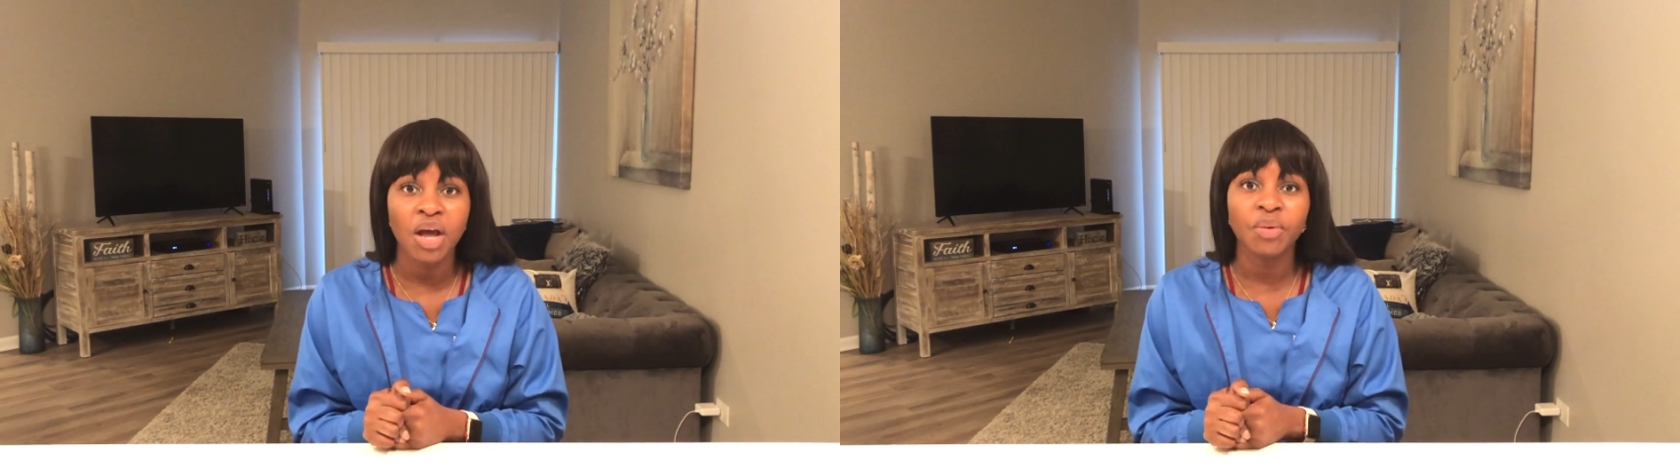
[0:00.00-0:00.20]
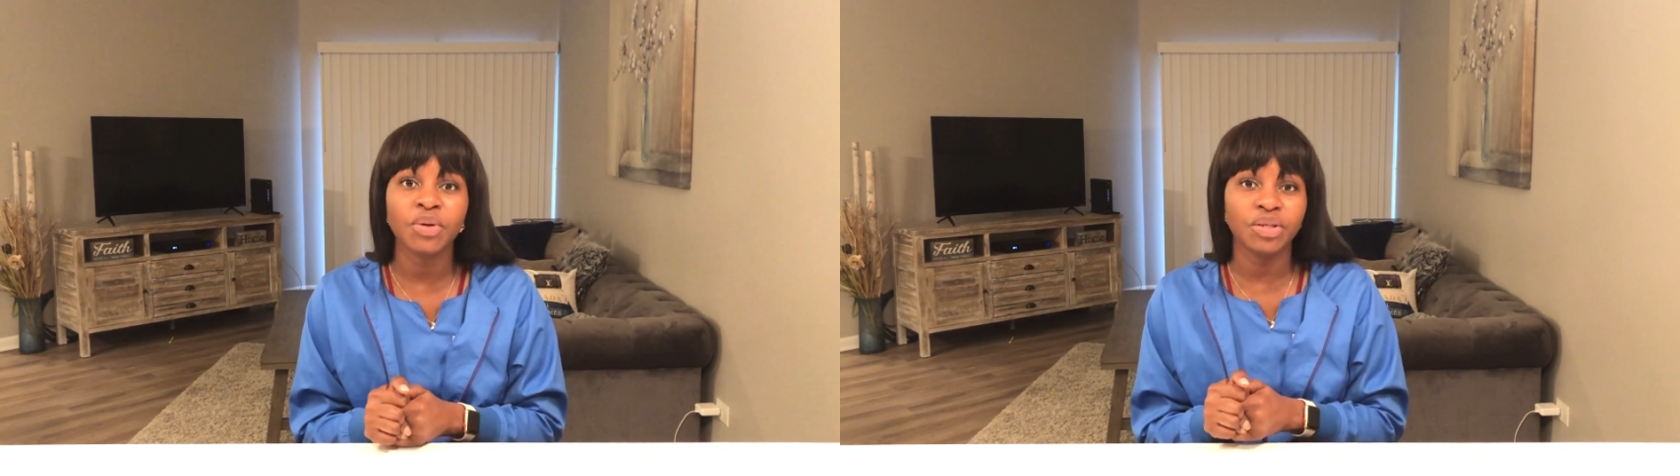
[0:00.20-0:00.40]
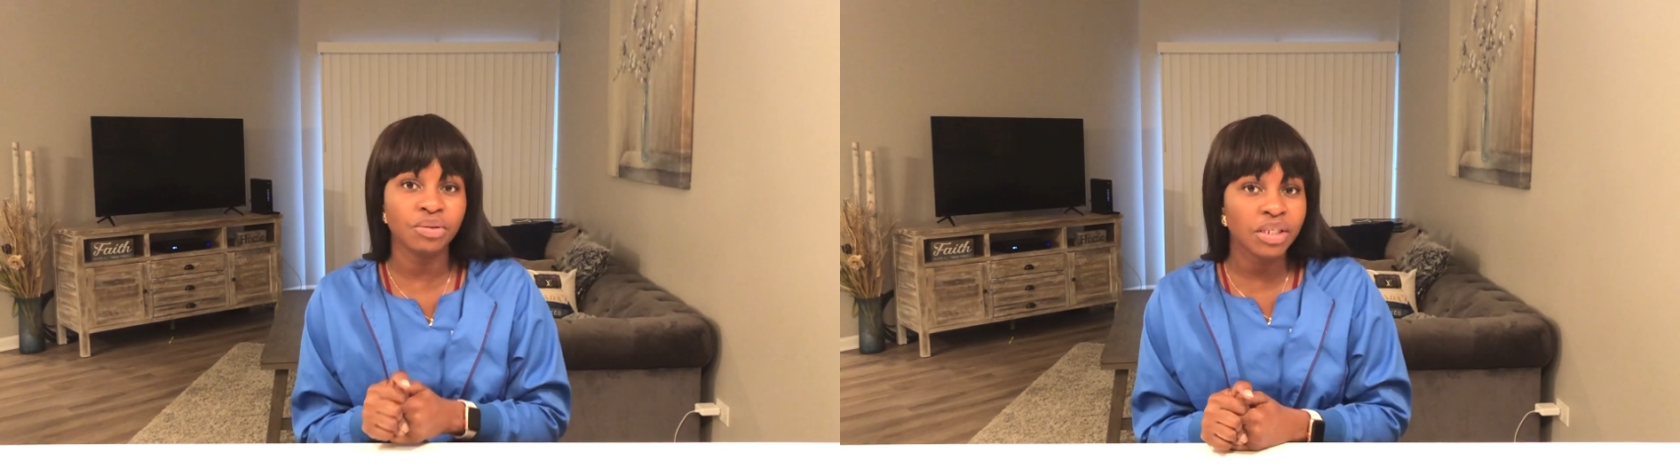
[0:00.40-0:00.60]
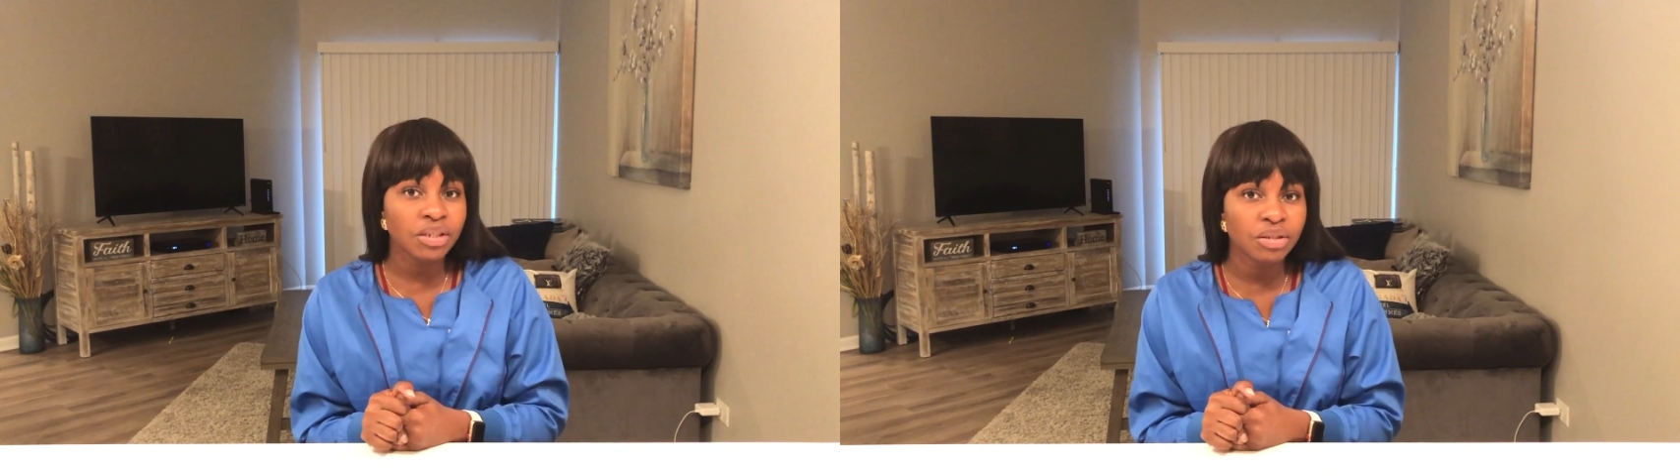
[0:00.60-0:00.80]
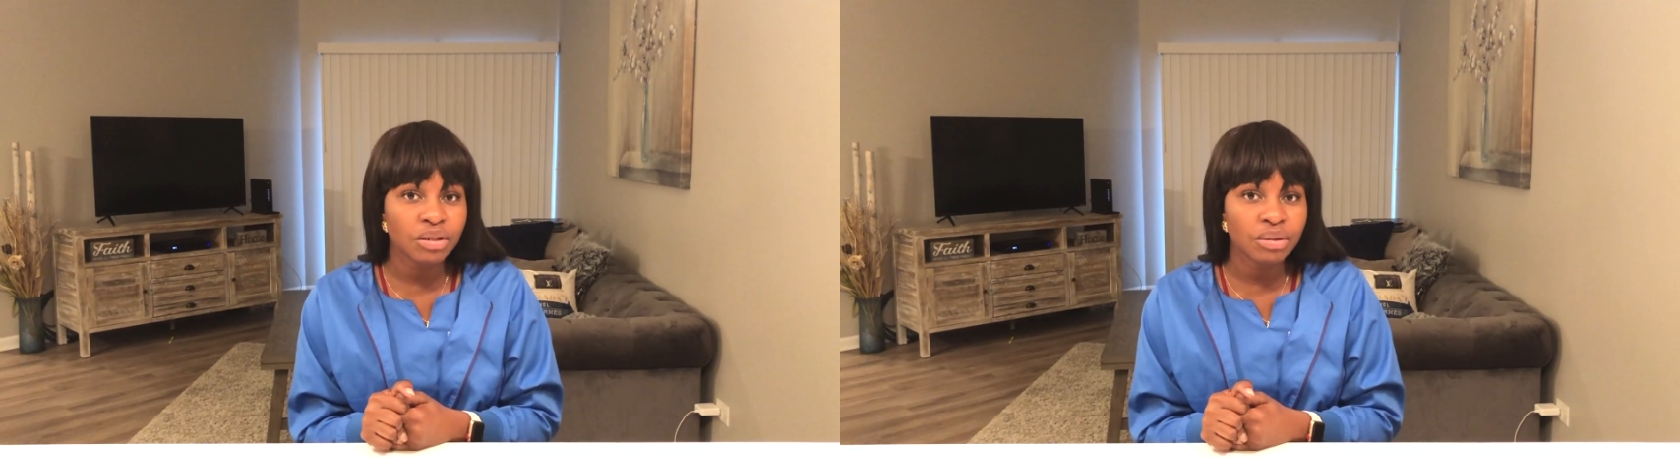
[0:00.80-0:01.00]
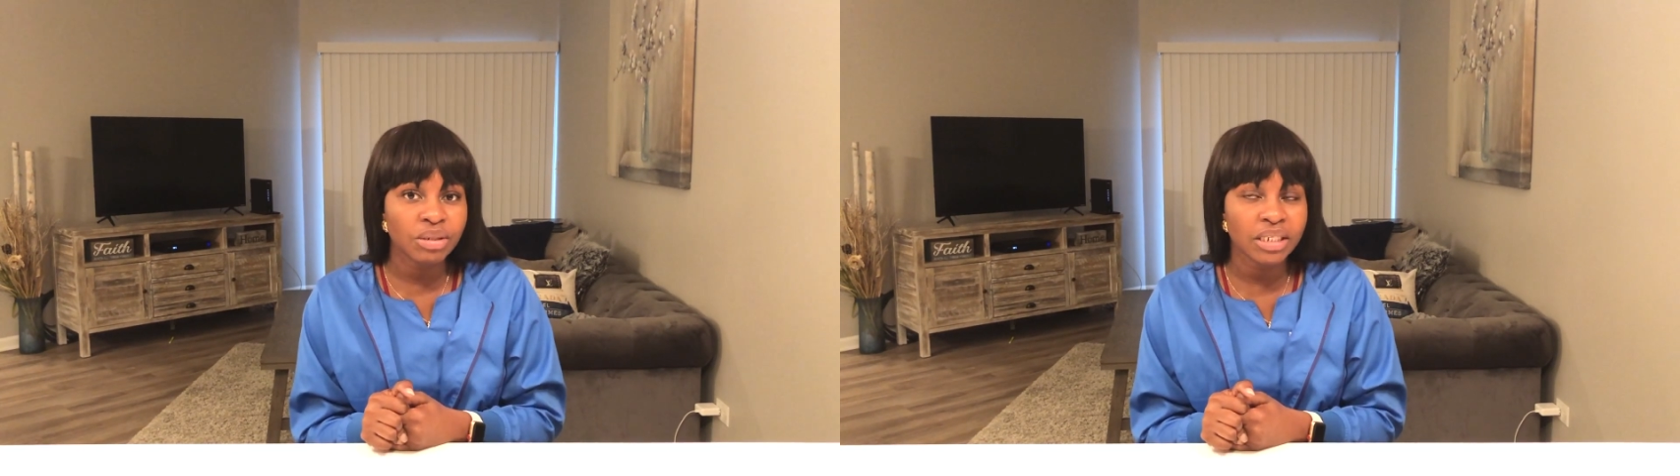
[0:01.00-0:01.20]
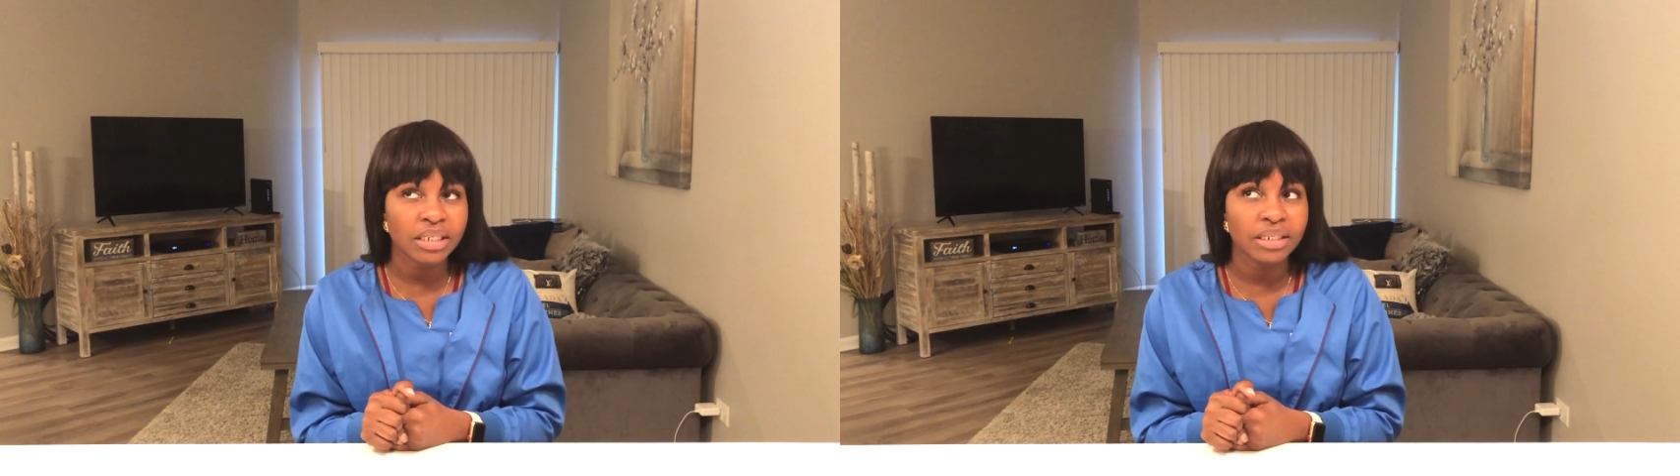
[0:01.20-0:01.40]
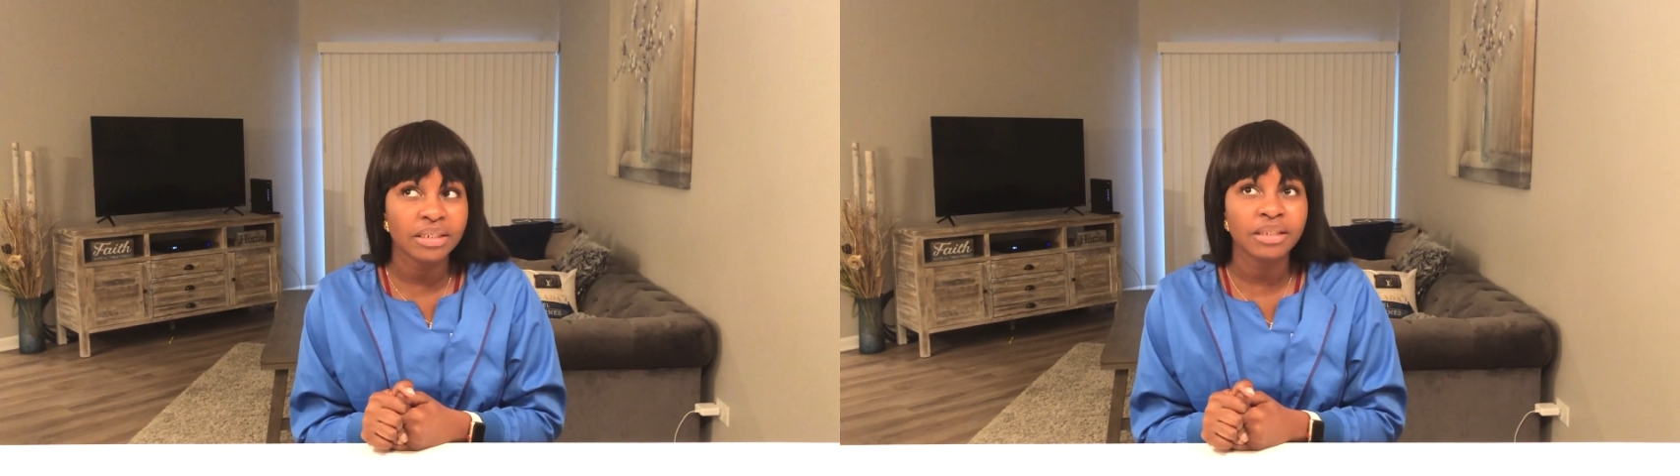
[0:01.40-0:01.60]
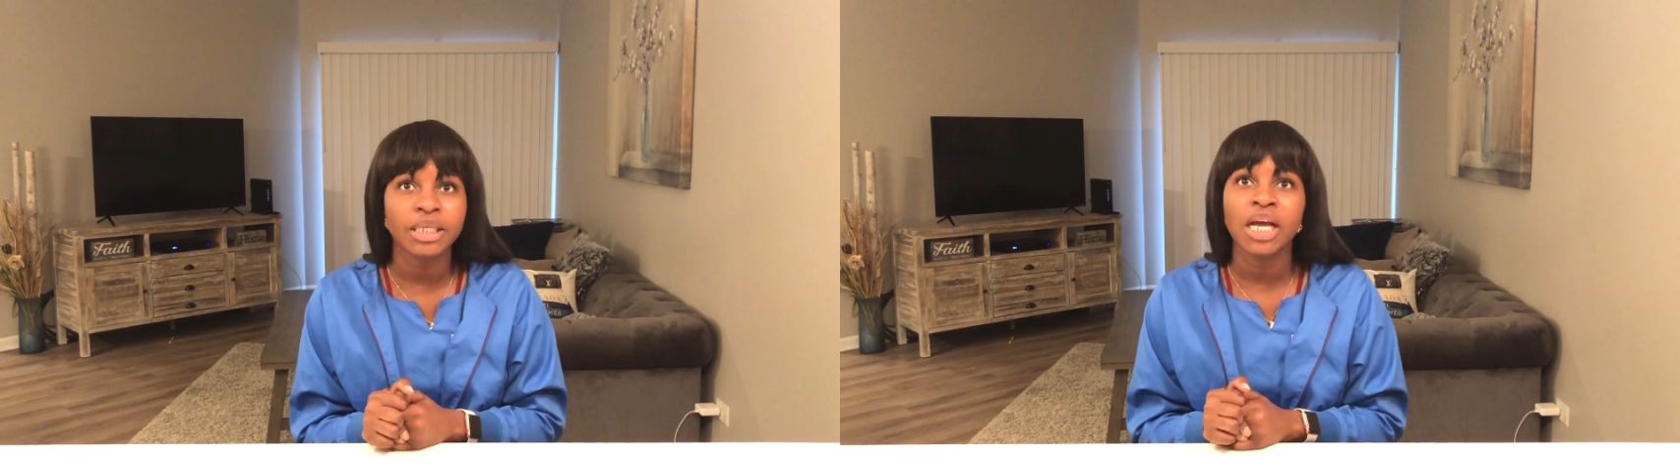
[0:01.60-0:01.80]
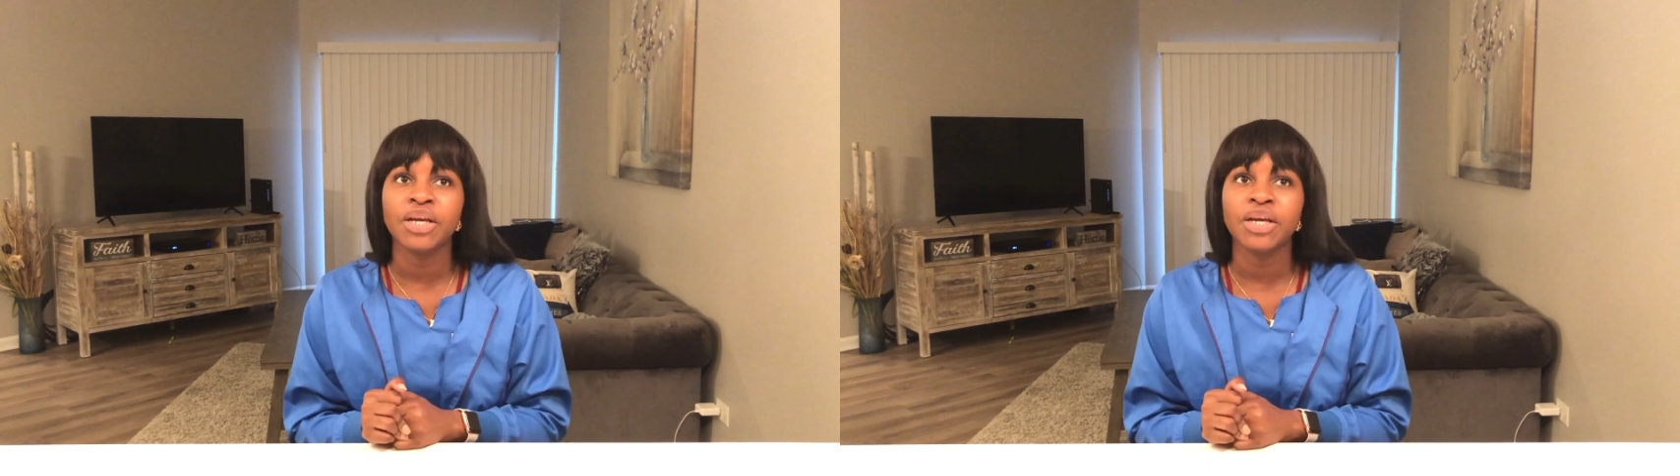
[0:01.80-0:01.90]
what you can do is